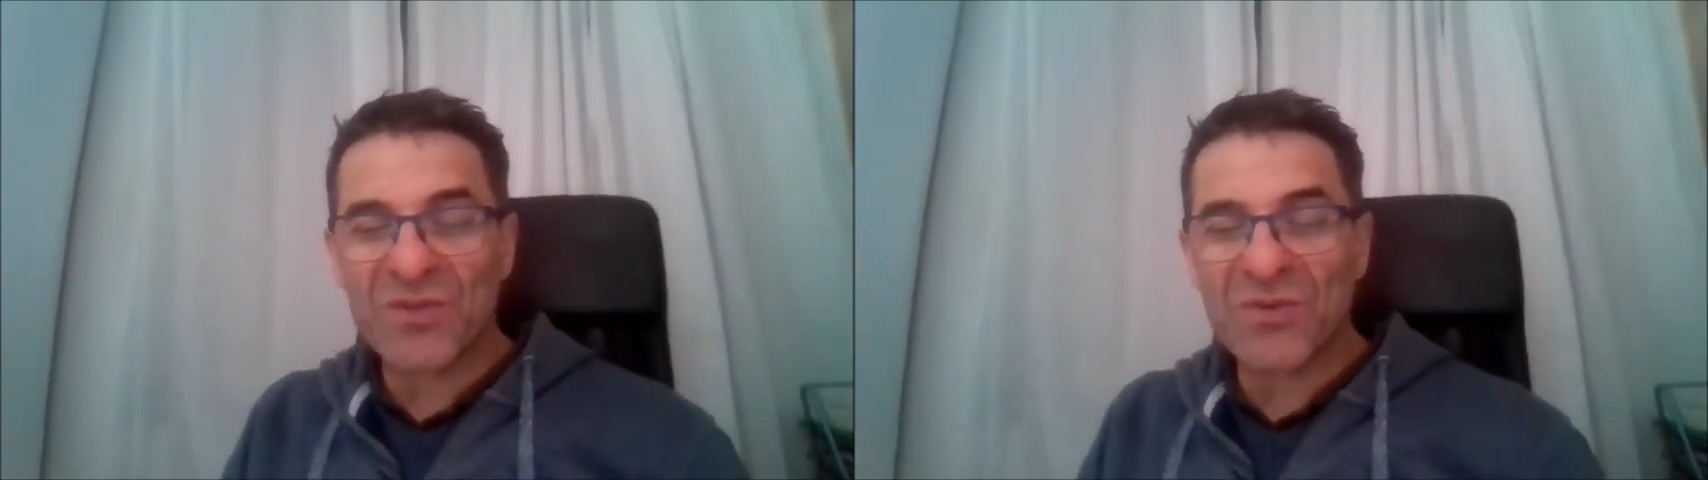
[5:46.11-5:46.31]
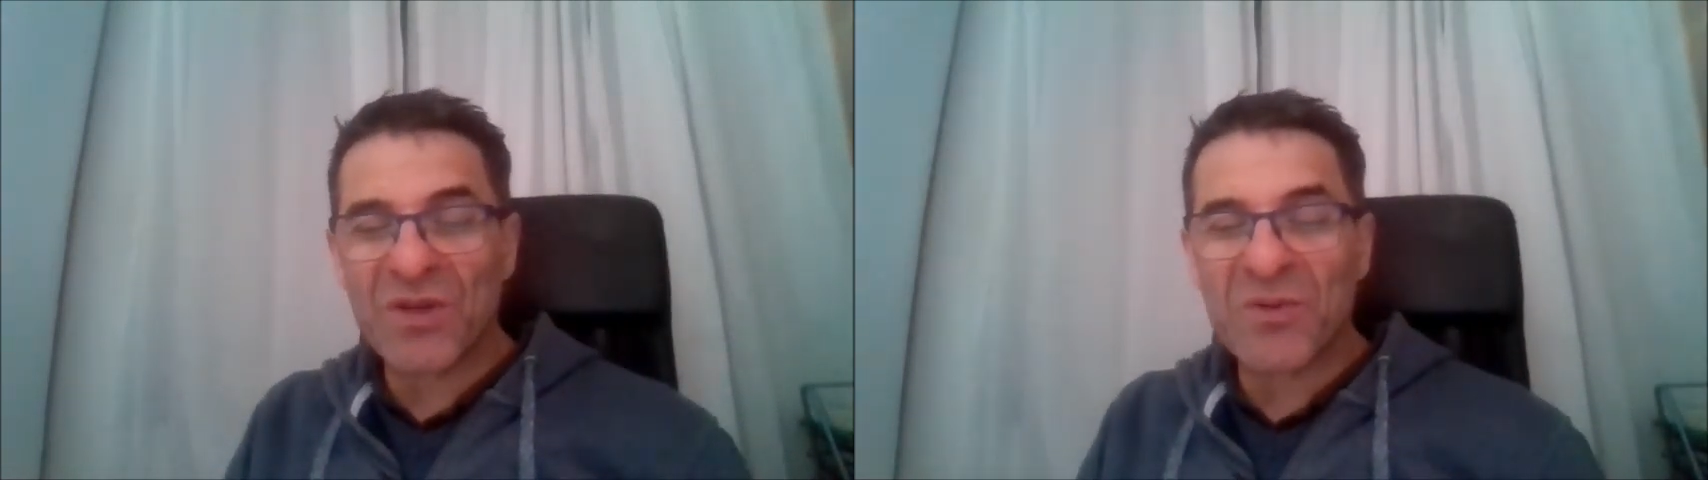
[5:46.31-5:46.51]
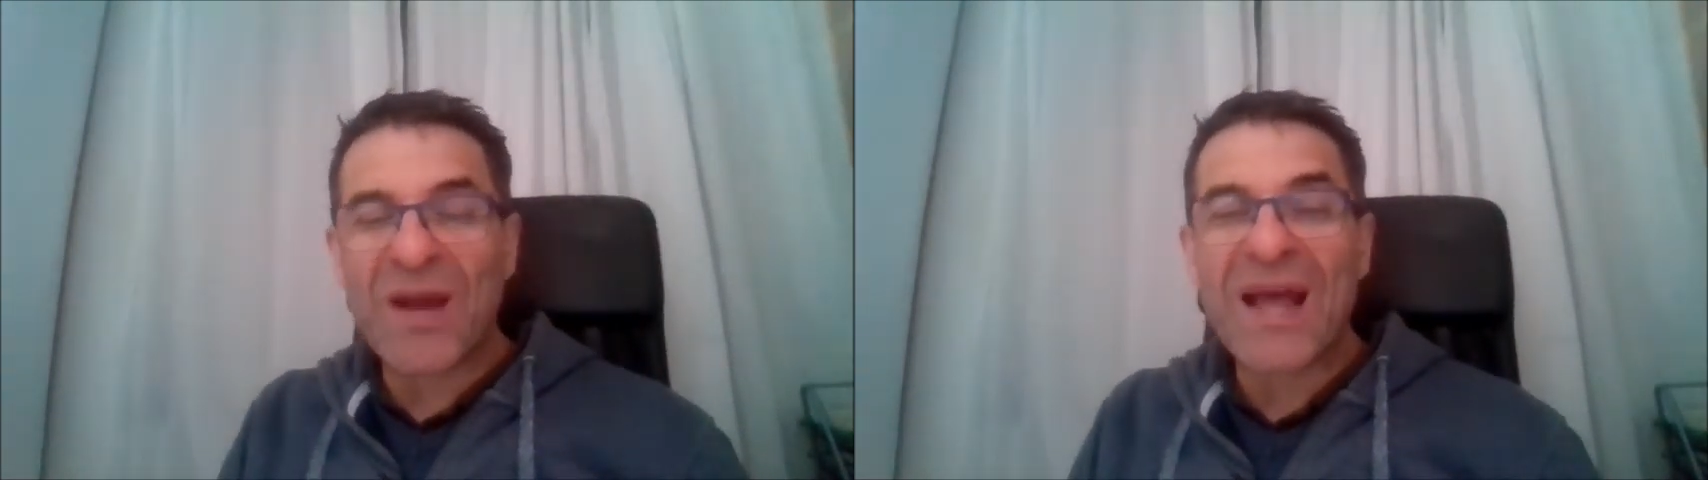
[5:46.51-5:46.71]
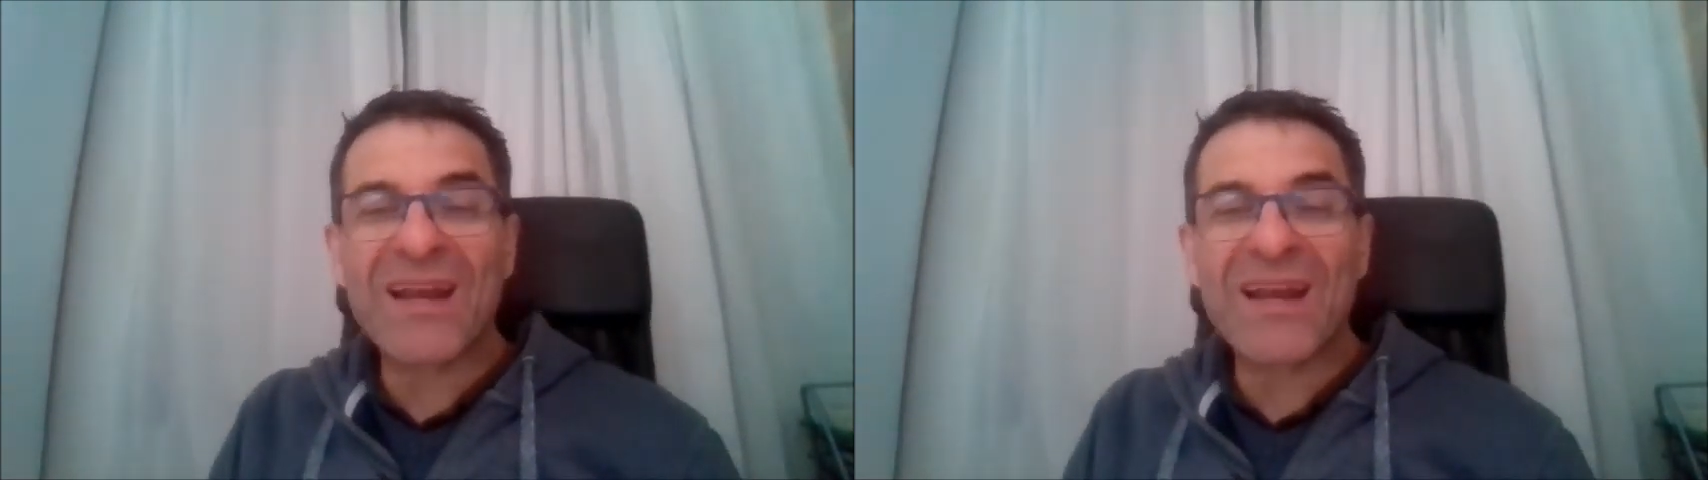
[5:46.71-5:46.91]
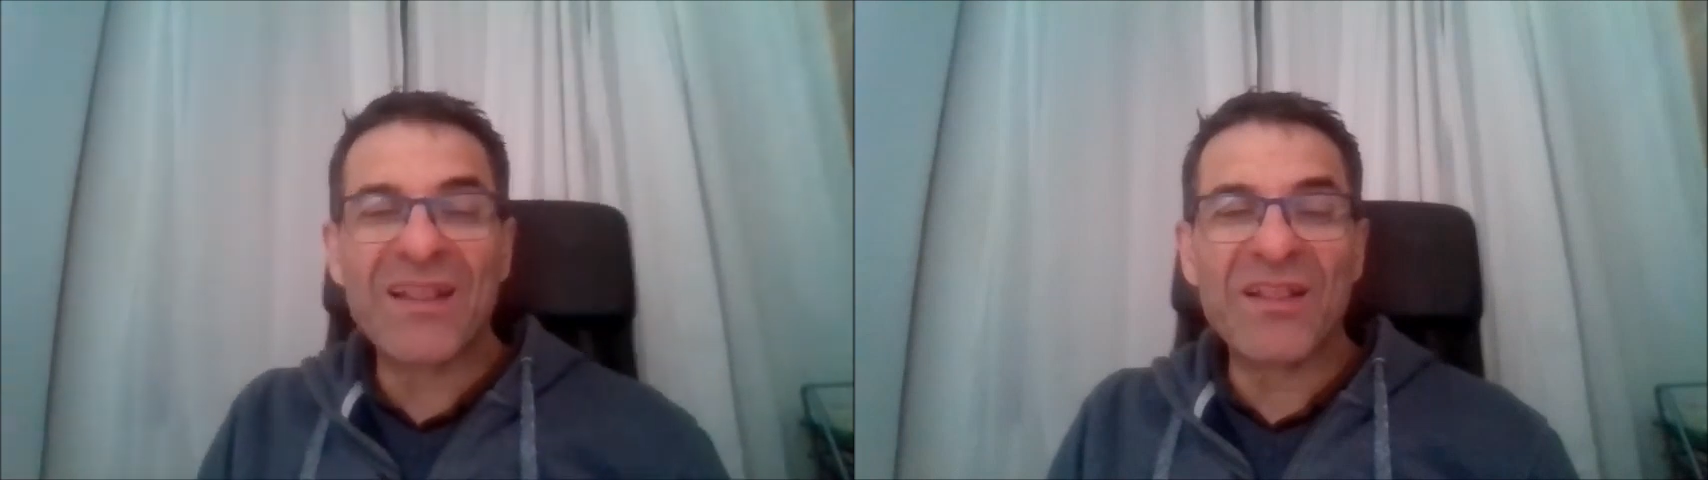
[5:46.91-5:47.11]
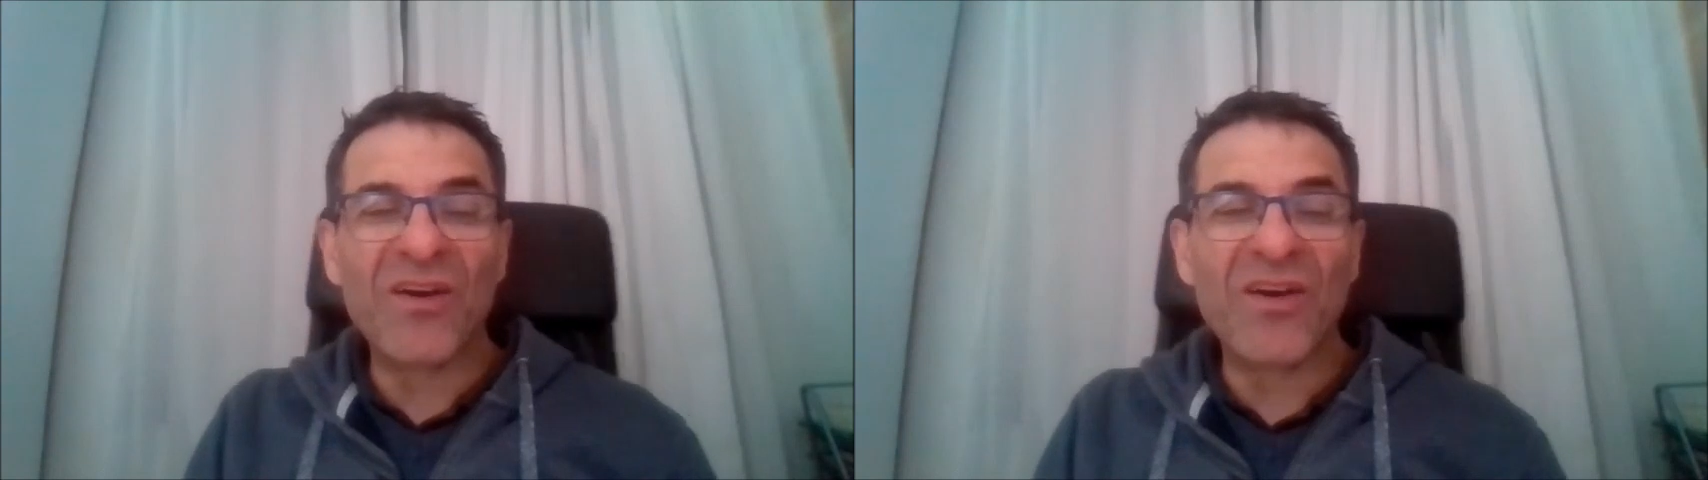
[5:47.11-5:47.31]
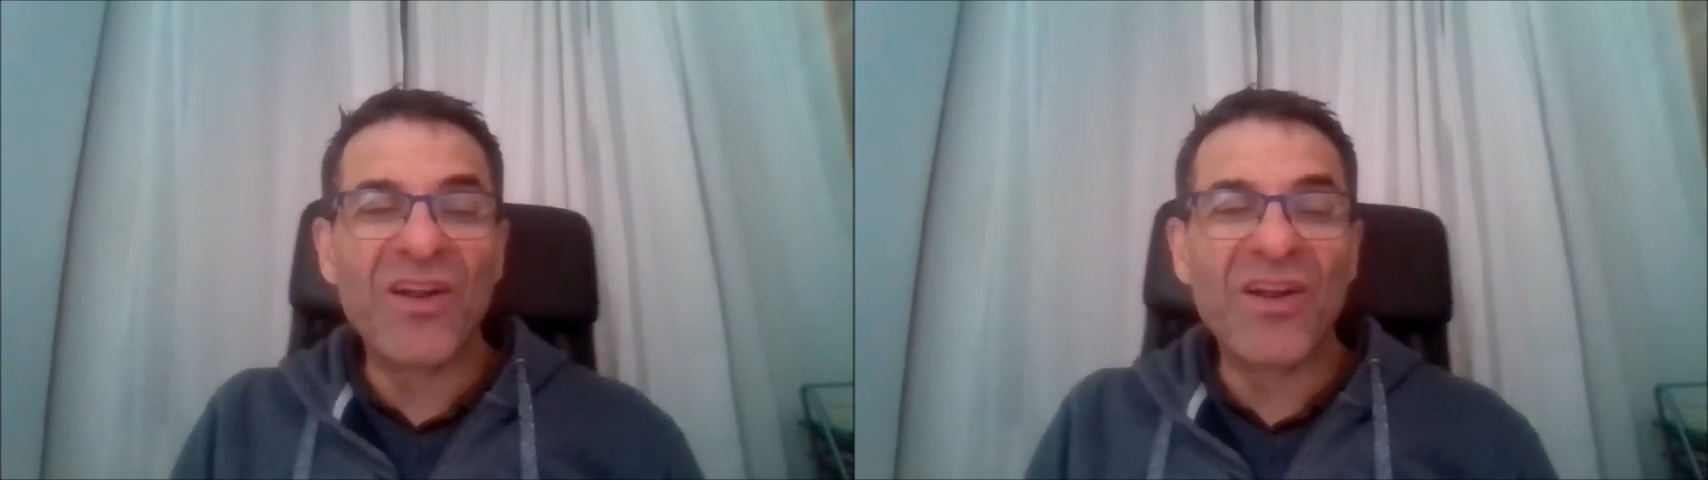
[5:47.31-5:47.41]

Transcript: to Iran and there are